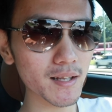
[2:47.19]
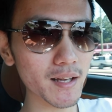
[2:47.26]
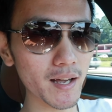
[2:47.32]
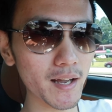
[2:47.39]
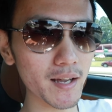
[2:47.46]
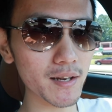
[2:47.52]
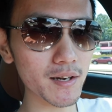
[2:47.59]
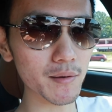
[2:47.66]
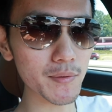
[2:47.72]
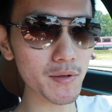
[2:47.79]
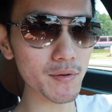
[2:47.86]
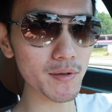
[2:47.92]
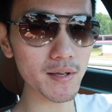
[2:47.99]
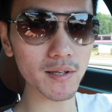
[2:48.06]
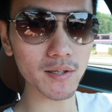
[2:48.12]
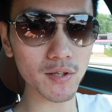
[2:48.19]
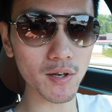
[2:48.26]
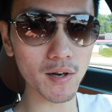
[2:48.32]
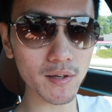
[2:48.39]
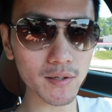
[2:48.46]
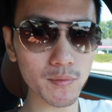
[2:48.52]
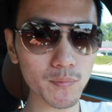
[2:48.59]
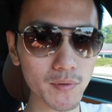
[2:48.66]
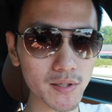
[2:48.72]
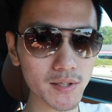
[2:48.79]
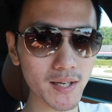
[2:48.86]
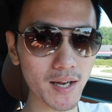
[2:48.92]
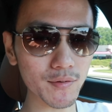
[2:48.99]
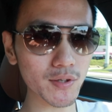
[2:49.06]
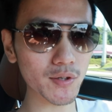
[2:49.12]
AWE exhaust, which
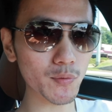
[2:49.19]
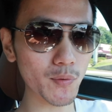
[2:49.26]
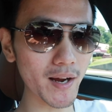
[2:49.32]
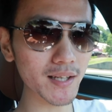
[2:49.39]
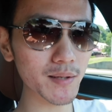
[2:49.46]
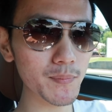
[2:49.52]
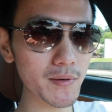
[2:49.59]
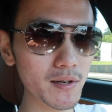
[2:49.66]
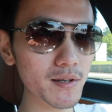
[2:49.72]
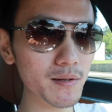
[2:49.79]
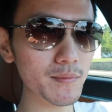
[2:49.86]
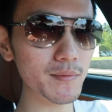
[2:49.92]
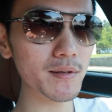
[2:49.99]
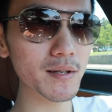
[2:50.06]
sounds raspier,